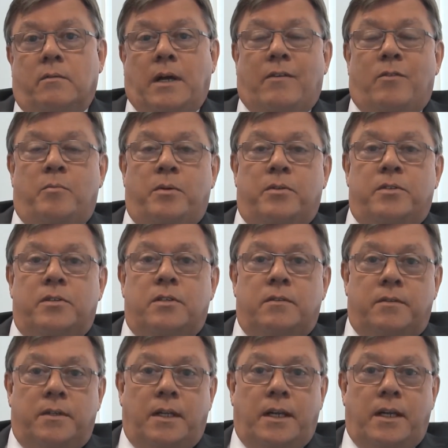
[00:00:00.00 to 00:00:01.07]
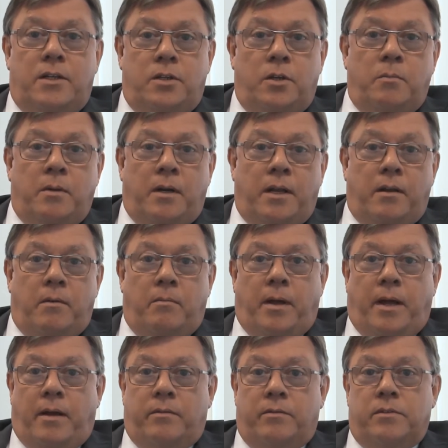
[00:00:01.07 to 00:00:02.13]
We have a budget of nearly £2 billion
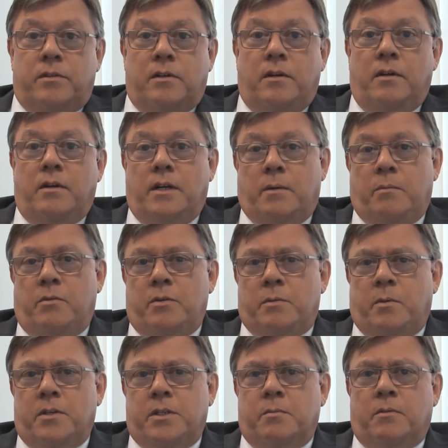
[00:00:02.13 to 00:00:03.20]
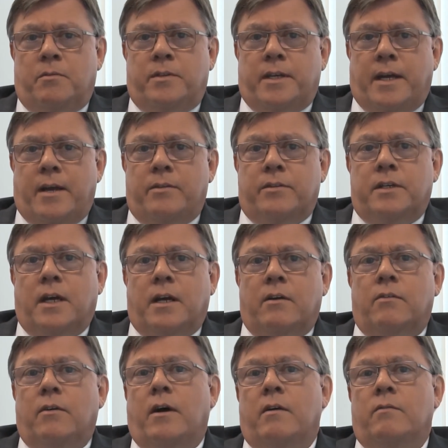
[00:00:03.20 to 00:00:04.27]
and we're responsible for the healthcare
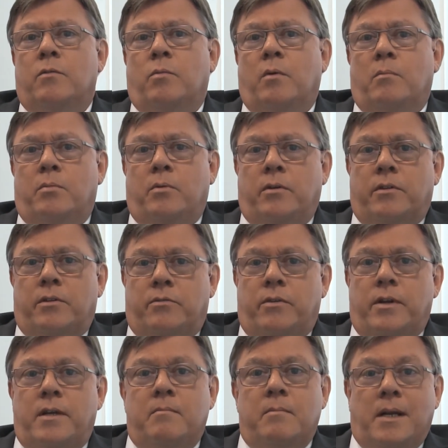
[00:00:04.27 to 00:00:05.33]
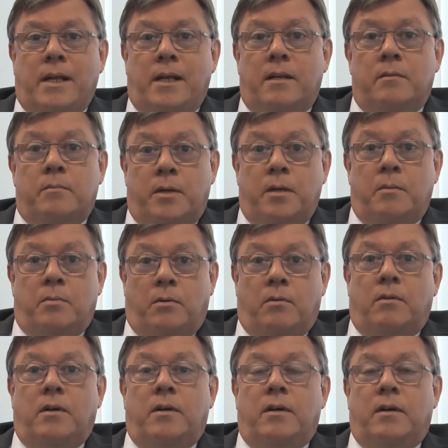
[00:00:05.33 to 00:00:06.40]
of over 1.3 million
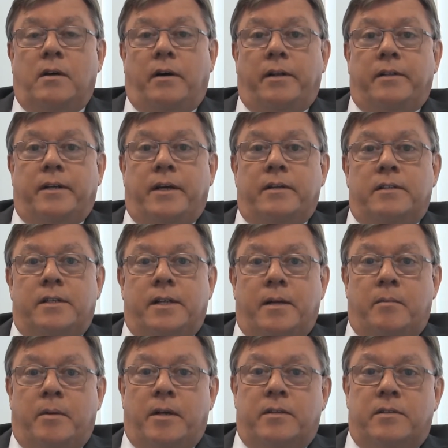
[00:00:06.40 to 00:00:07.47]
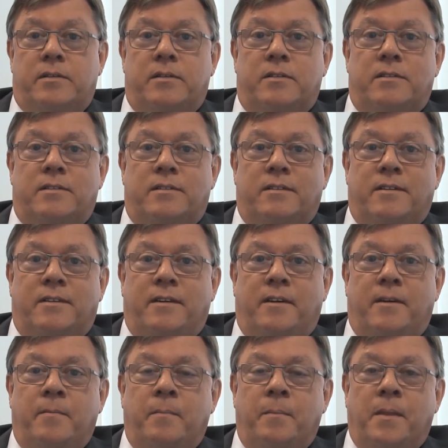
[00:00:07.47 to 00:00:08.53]
people on a day-to-day basis.
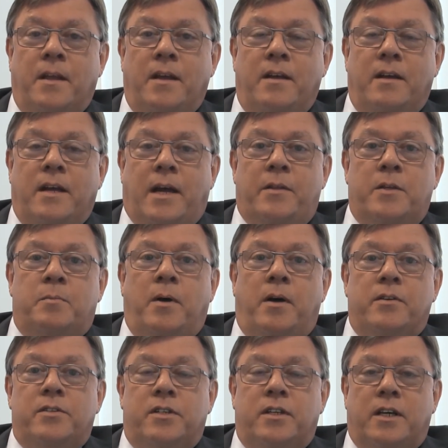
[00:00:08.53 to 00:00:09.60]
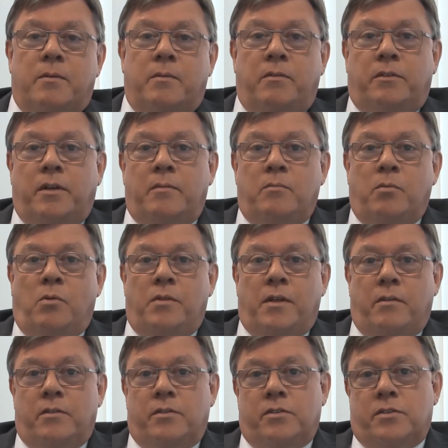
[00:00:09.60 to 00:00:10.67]
In this past year, we've done more
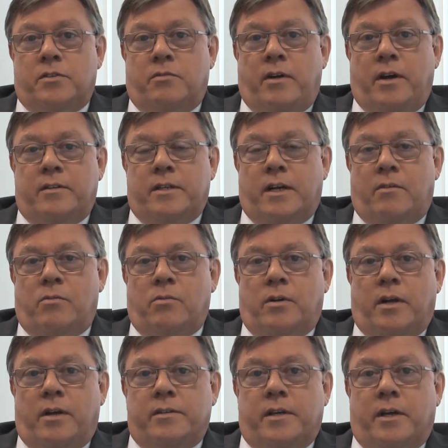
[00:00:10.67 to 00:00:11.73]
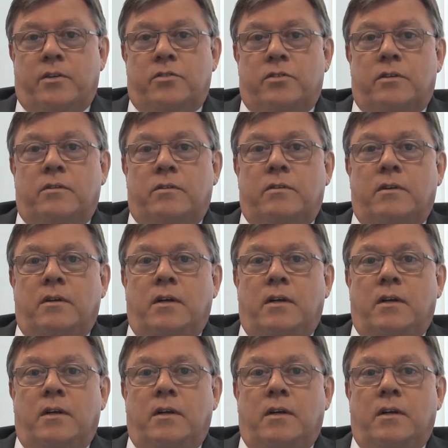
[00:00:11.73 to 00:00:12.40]
though than just create our organisation.